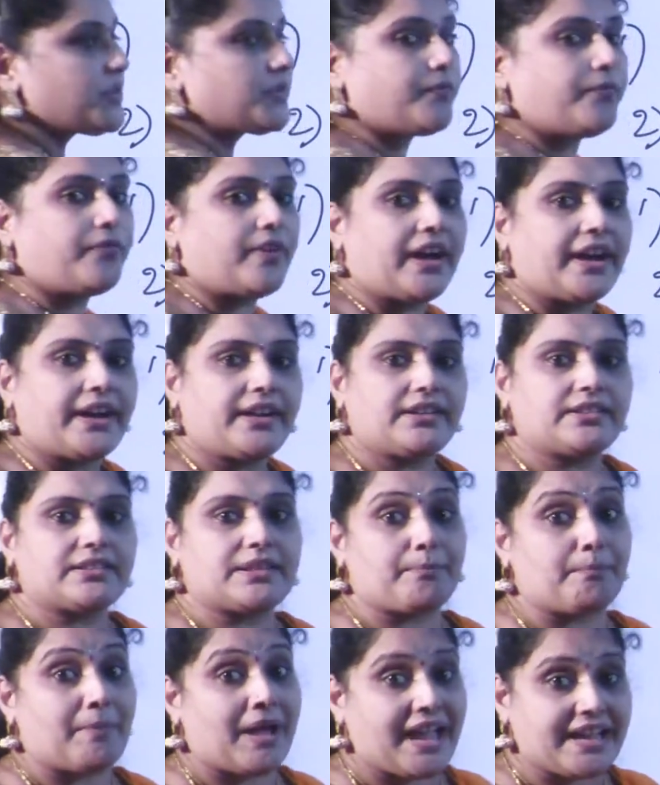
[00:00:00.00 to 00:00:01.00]
to find
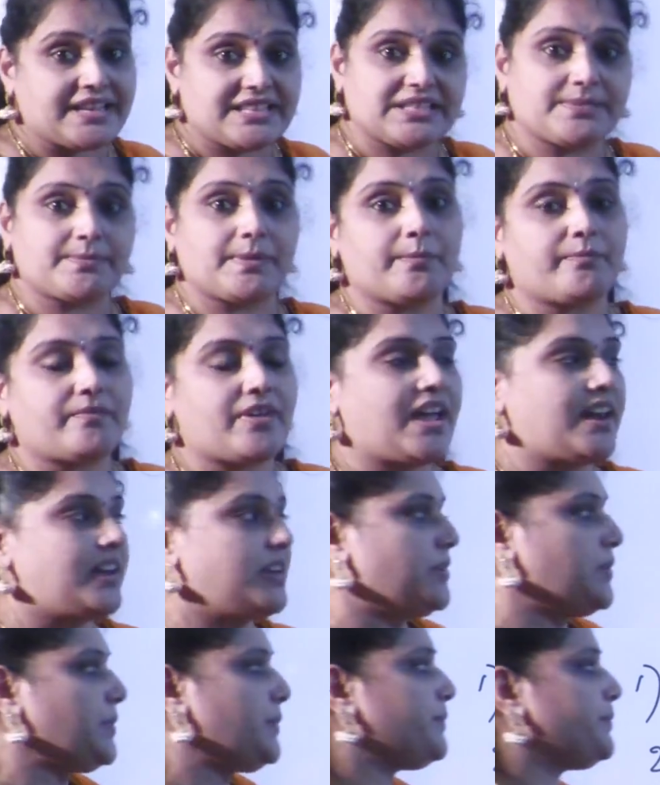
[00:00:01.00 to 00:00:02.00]
the maximum
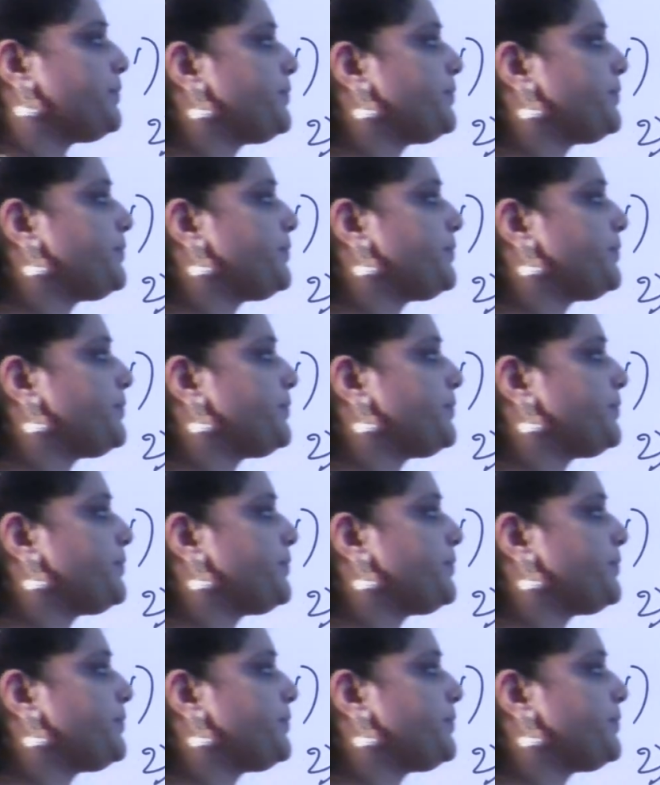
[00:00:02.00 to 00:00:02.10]
value.